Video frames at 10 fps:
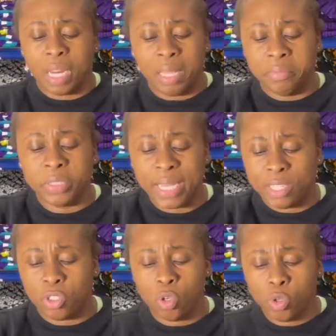You know,
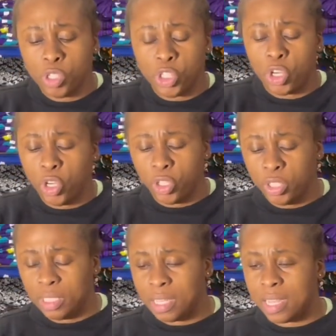there's Notion,
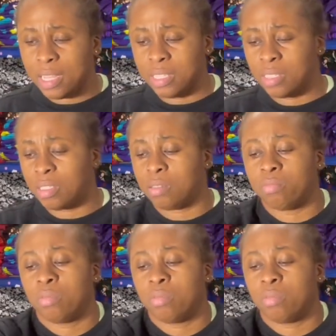there is